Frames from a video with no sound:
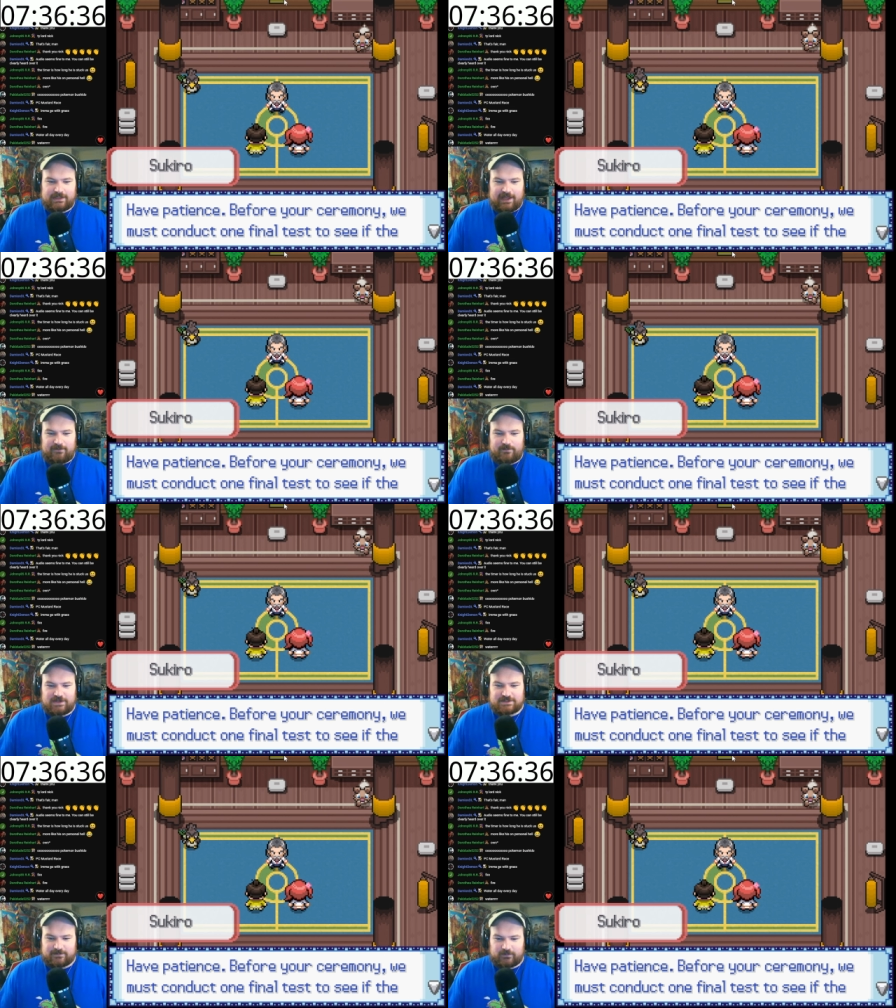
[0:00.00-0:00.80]
Have
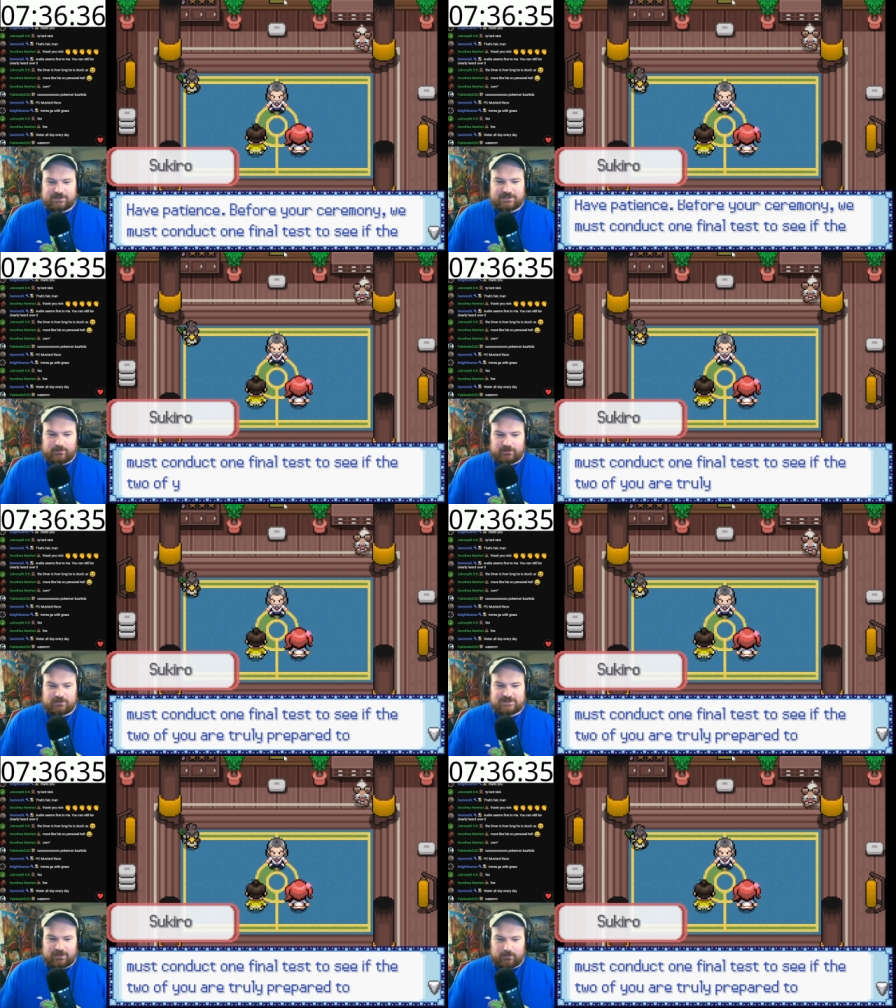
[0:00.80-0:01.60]
patience. Before your
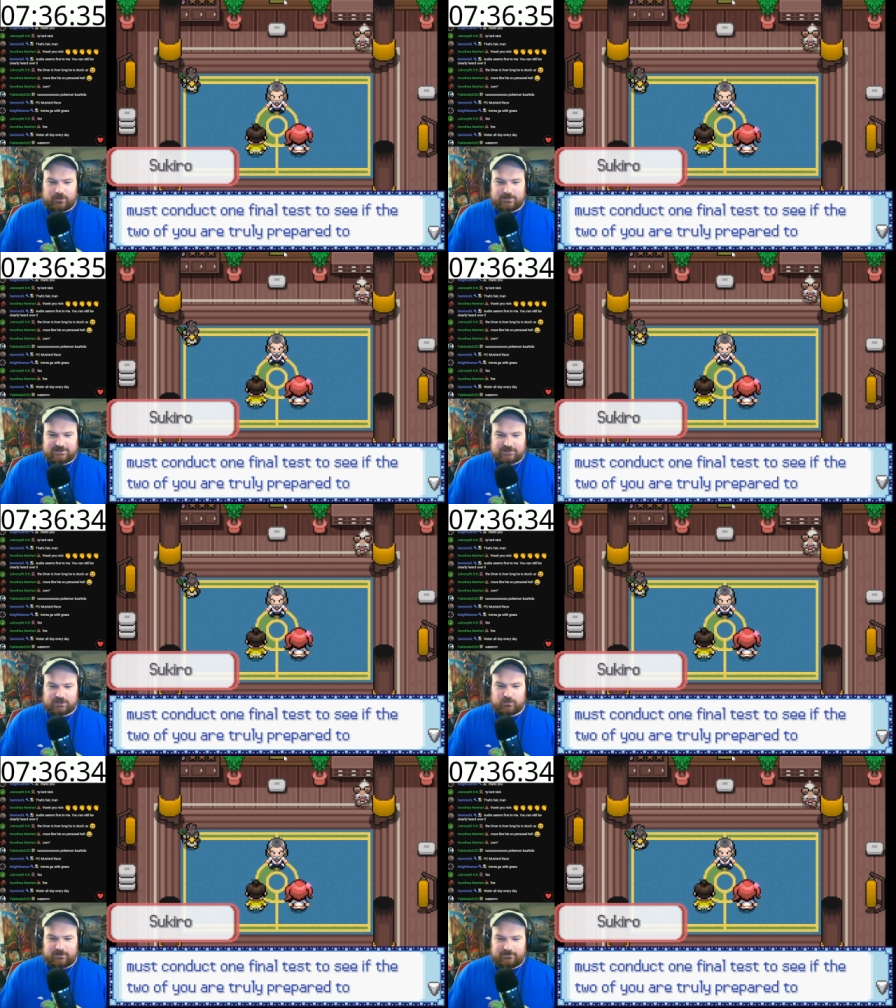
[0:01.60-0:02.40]
ceremony, we must
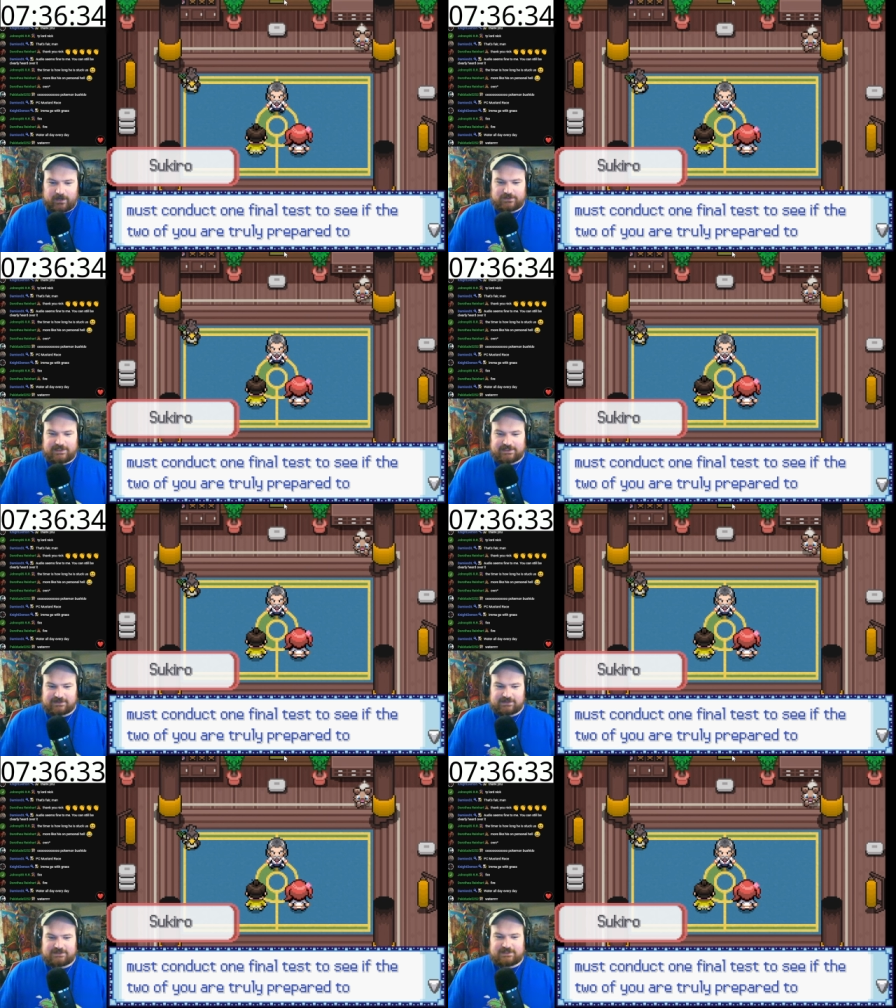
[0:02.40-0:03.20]
conduct one final test
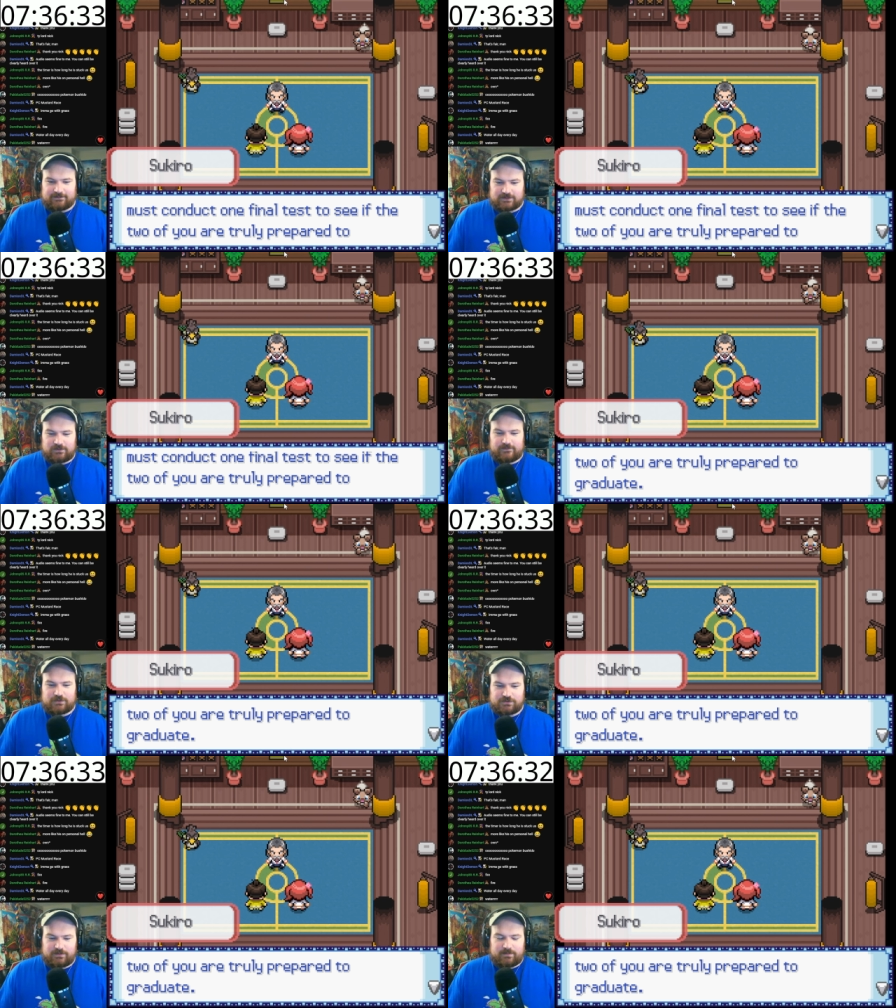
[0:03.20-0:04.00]
to see if the two of you are
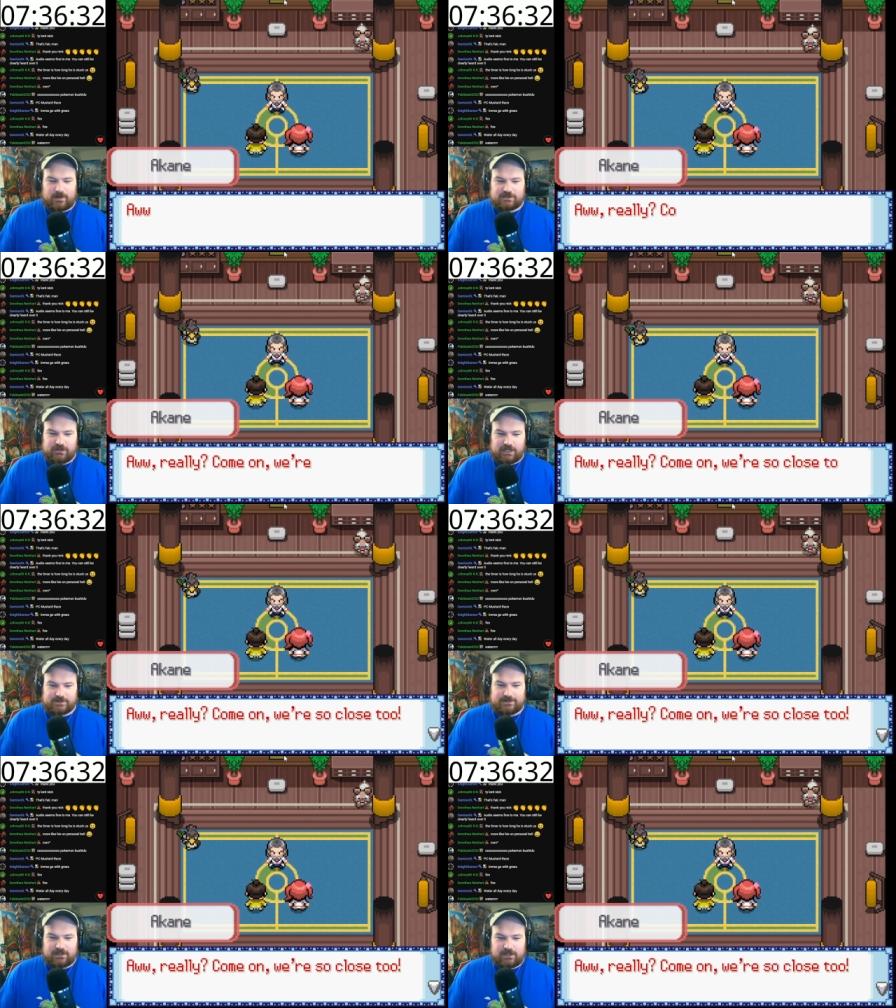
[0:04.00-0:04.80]
truly prepared to graduate.